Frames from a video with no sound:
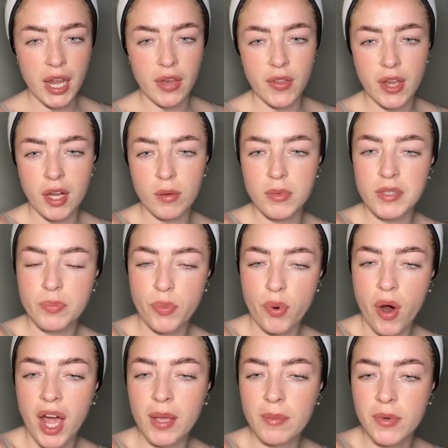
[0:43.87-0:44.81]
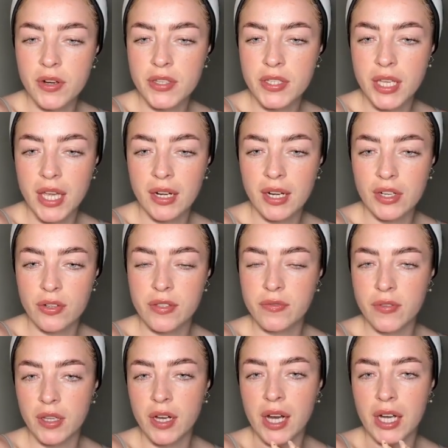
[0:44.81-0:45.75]
and they almost prime your skin. It just
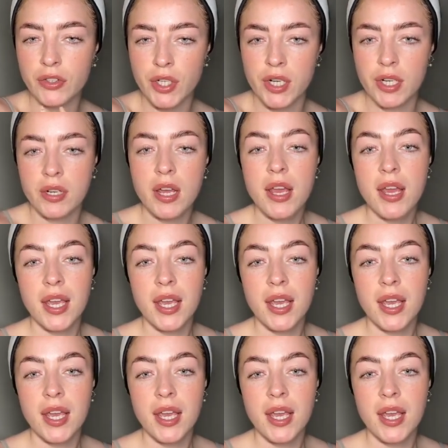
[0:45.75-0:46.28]
feels hydrated.